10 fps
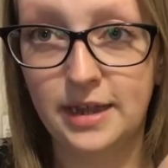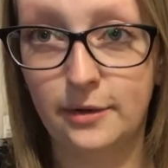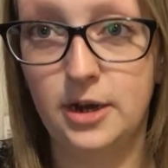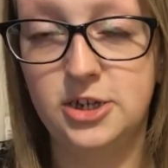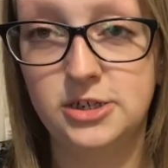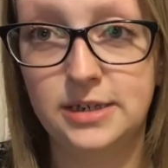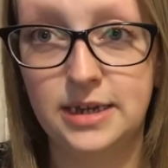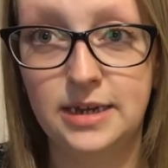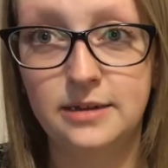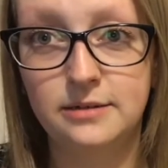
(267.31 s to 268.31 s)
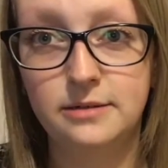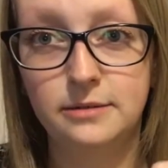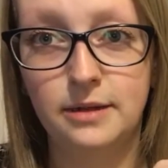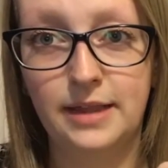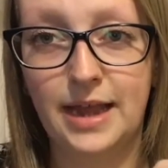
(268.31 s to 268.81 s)
They were actually,
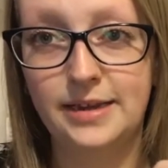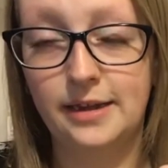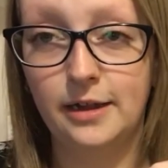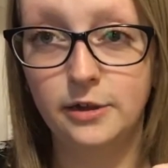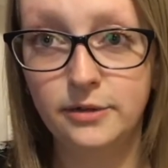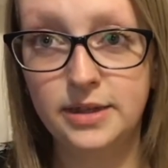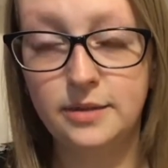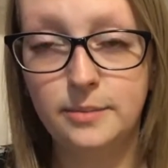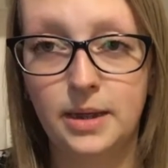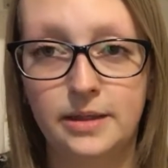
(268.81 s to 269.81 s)
they had colour in them